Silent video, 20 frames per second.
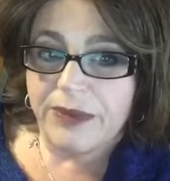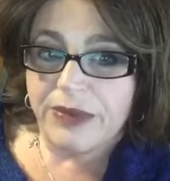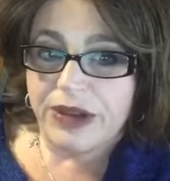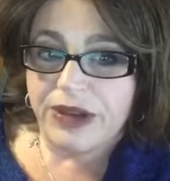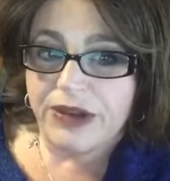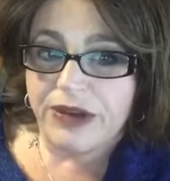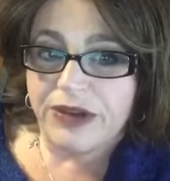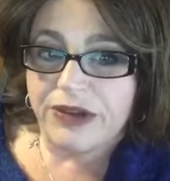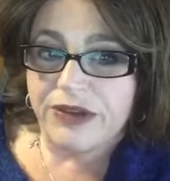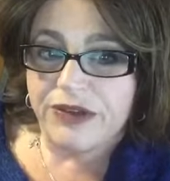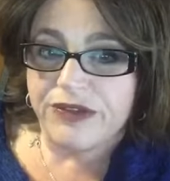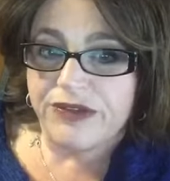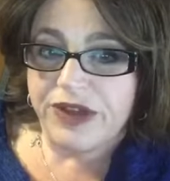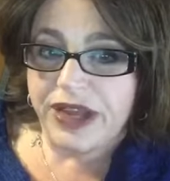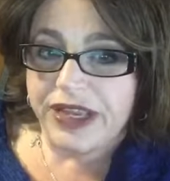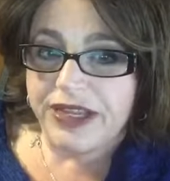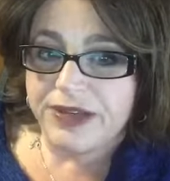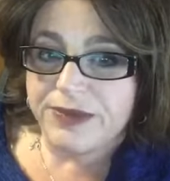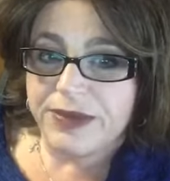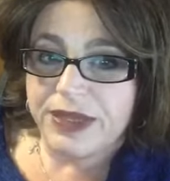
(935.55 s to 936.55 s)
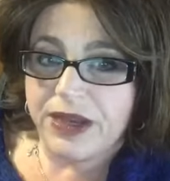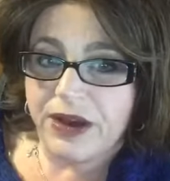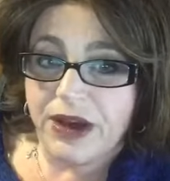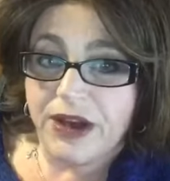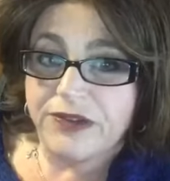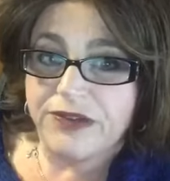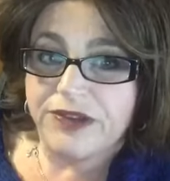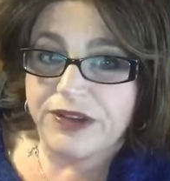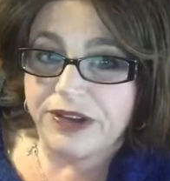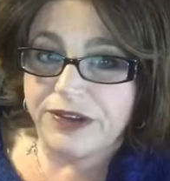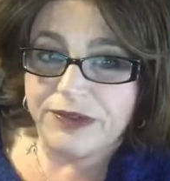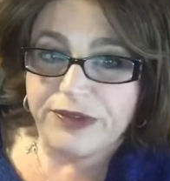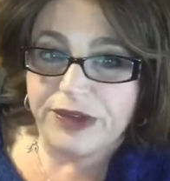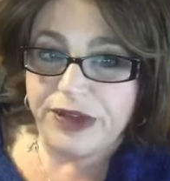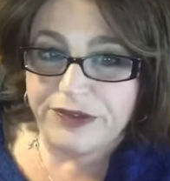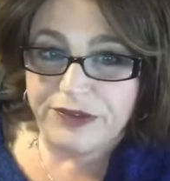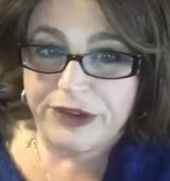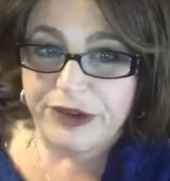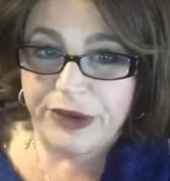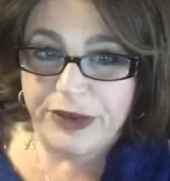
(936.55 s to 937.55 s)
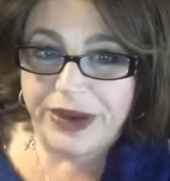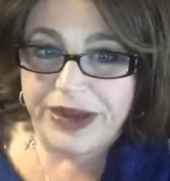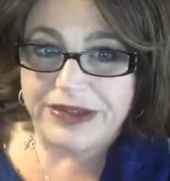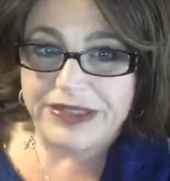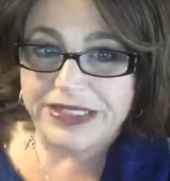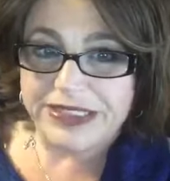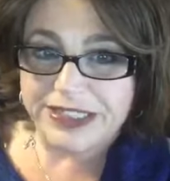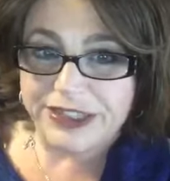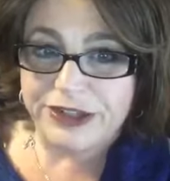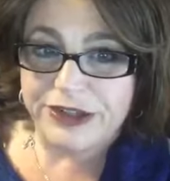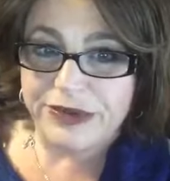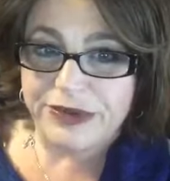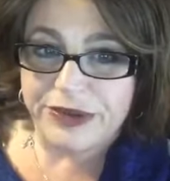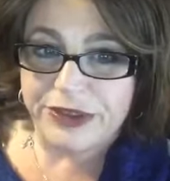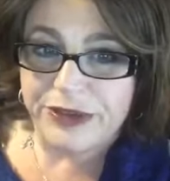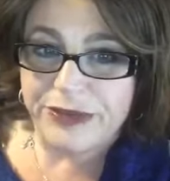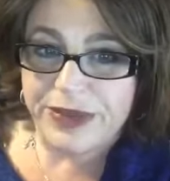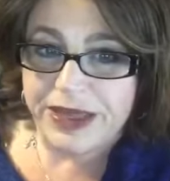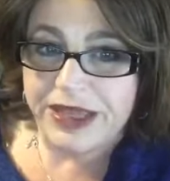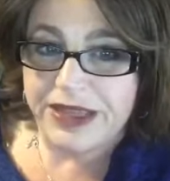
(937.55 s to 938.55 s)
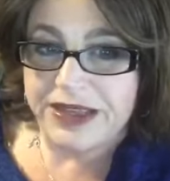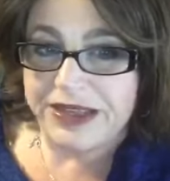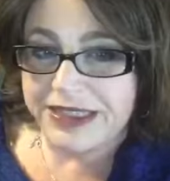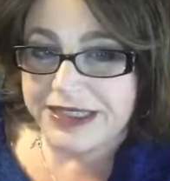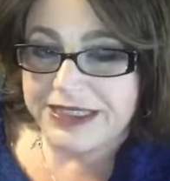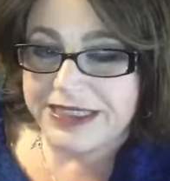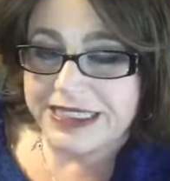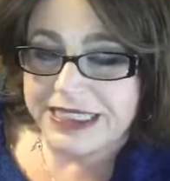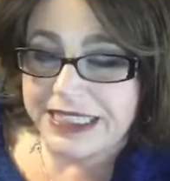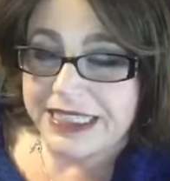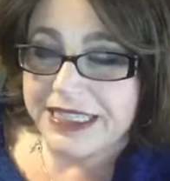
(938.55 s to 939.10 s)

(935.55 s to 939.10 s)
You know, you'll find me often if you ever go out to dinner with me, and it's,